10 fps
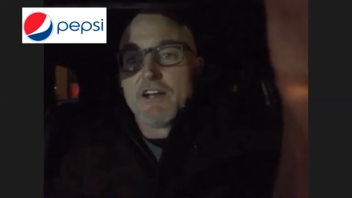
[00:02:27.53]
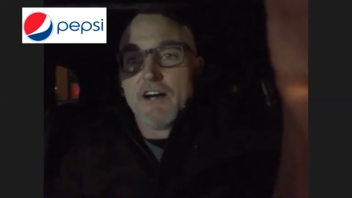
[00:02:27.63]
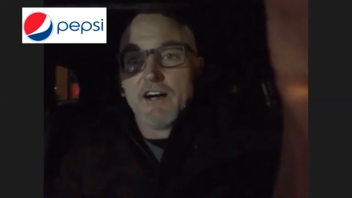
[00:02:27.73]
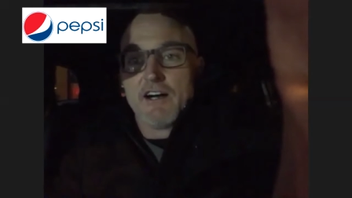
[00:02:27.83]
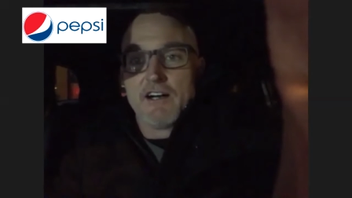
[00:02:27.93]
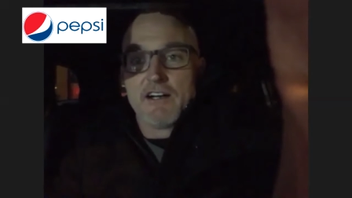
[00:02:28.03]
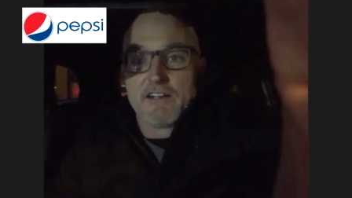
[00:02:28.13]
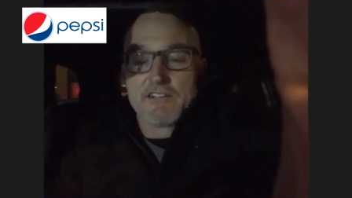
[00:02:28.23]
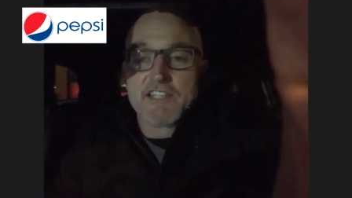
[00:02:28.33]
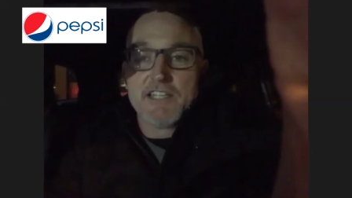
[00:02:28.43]
uh, uh,
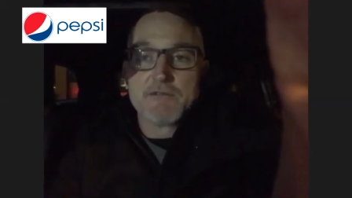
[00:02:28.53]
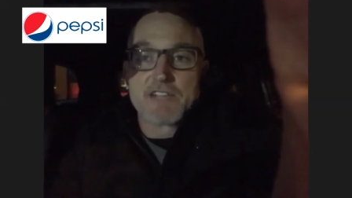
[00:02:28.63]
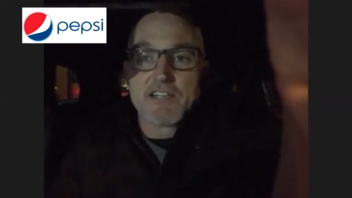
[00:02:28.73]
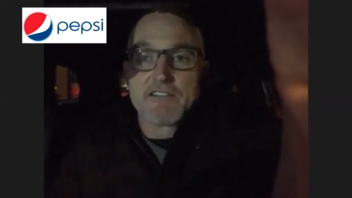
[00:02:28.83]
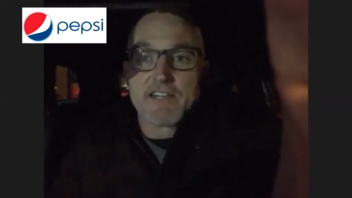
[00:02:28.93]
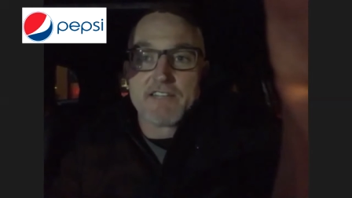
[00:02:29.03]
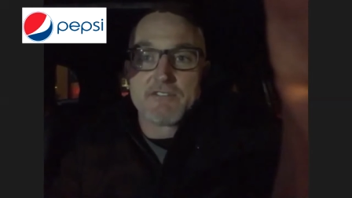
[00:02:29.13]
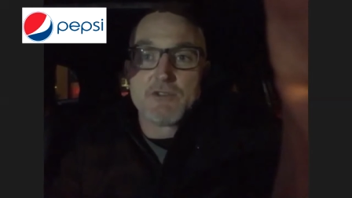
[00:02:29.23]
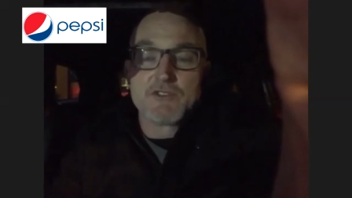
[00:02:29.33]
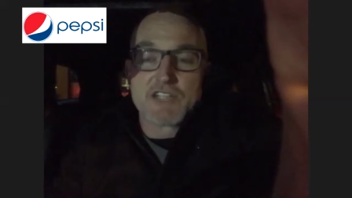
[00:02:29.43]
uh, teams that,
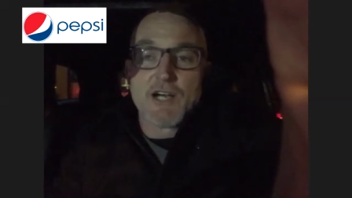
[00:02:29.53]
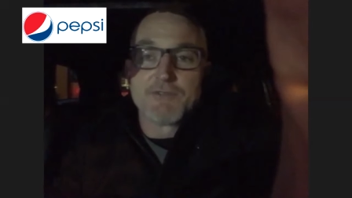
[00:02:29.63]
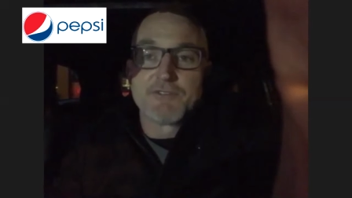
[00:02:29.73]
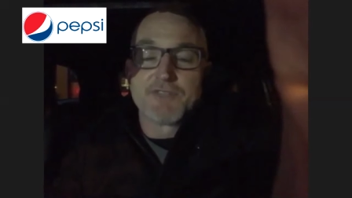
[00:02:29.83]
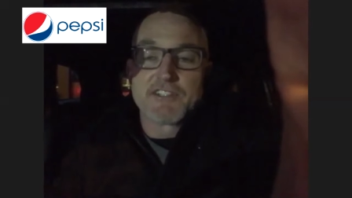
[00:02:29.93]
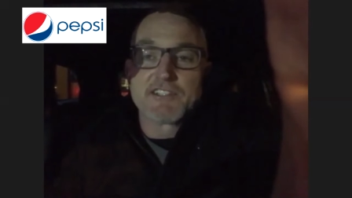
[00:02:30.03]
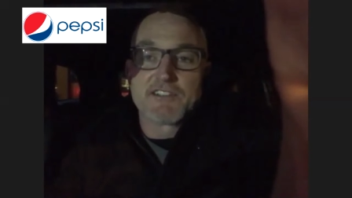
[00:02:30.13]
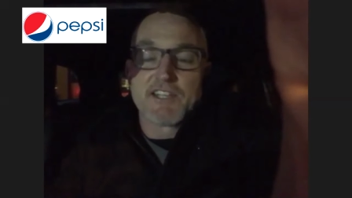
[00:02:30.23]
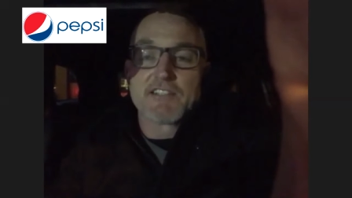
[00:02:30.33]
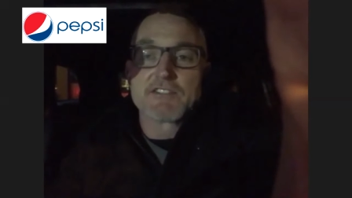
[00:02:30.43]
that do self
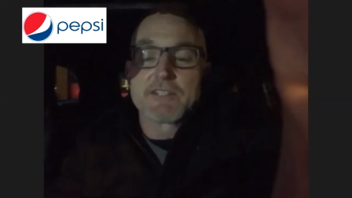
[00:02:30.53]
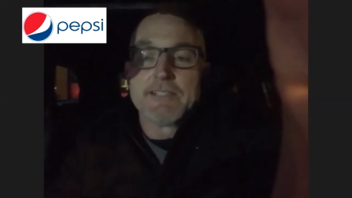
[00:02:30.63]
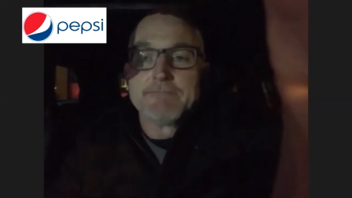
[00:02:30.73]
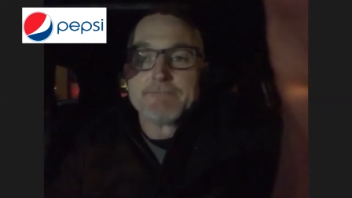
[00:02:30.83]
inflicted things,